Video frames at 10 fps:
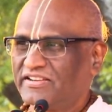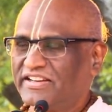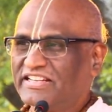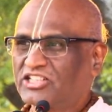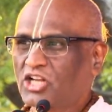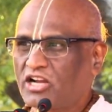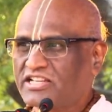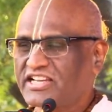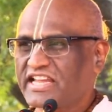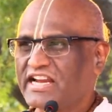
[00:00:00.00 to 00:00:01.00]

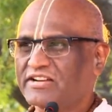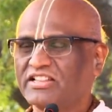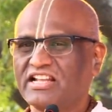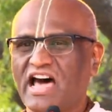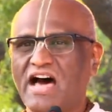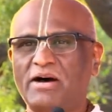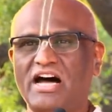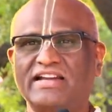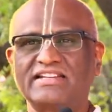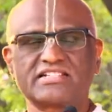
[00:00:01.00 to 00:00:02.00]
Intoxicate with the
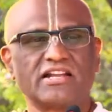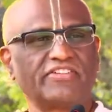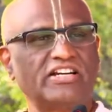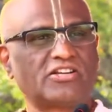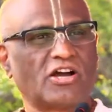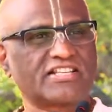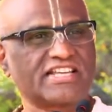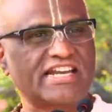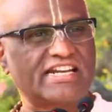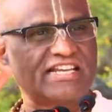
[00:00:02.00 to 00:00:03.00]
Nama instead of
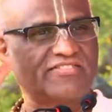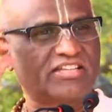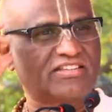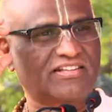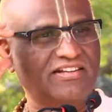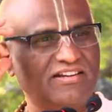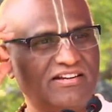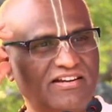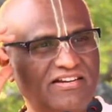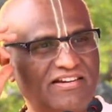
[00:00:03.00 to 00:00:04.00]
intoxicating with
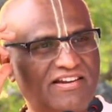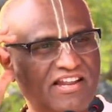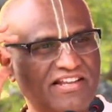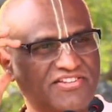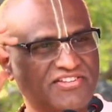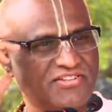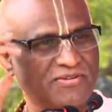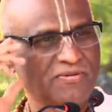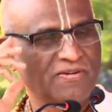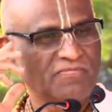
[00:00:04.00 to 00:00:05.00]

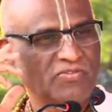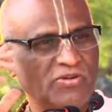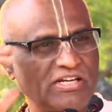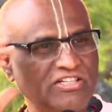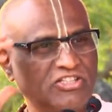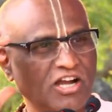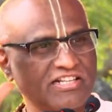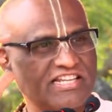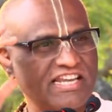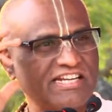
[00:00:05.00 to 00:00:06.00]
drinks. You
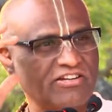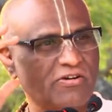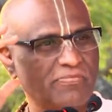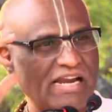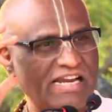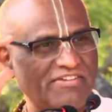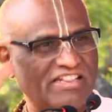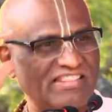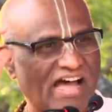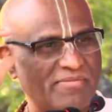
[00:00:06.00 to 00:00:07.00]
intoxicate our mind
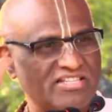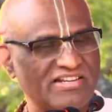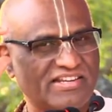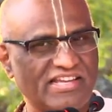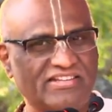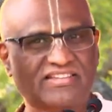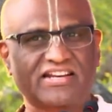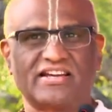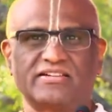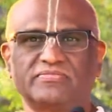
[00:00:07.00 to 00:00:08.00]
with Nama
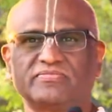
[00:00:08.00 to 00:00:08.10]
Sankirtana.